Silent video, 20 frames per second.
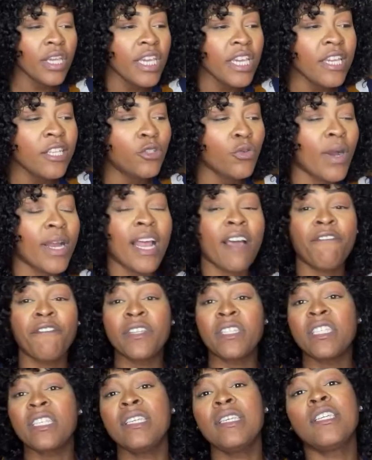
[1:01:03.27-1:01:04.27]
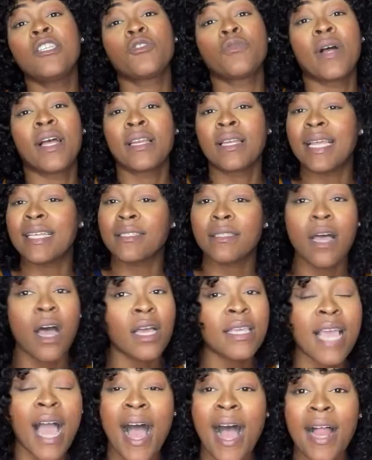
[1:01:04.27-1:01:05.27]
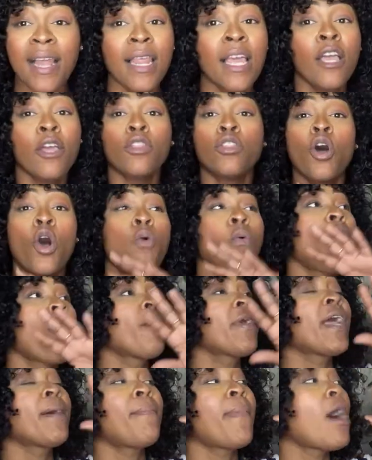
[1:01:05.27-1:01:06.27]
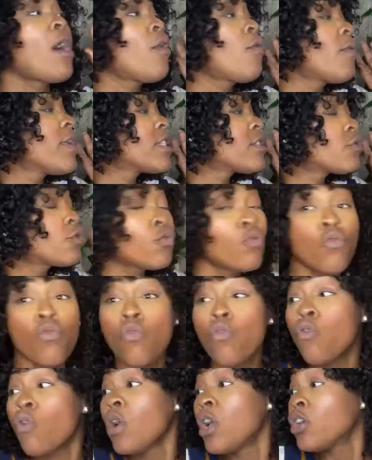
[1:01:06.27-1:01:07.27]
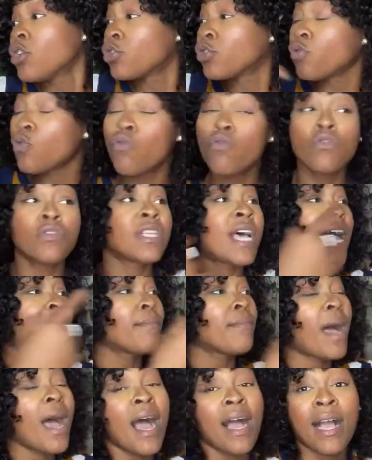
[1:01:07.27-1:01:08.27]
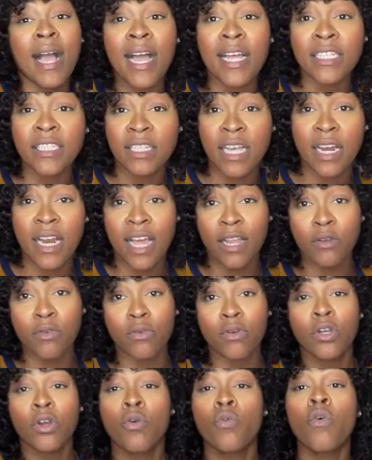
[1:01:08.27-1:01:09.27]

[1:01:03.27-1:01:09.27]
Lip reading: each one have to teach one. That's all. Y'all, don't worry about what Susan, Mark, and Jana do.